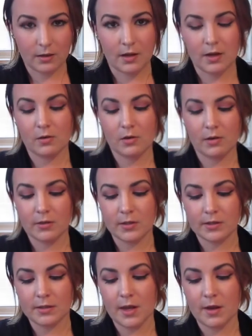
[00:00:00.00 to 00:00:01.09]
I don't know, it
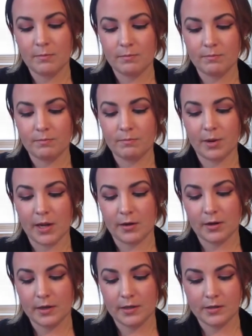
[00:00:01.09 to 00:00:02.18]
looks a lot better
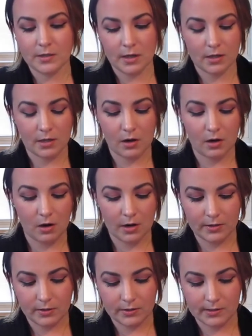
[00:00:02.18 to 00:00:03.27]
and darker
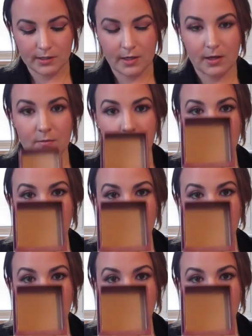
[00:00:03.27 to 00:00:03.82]
on your skin,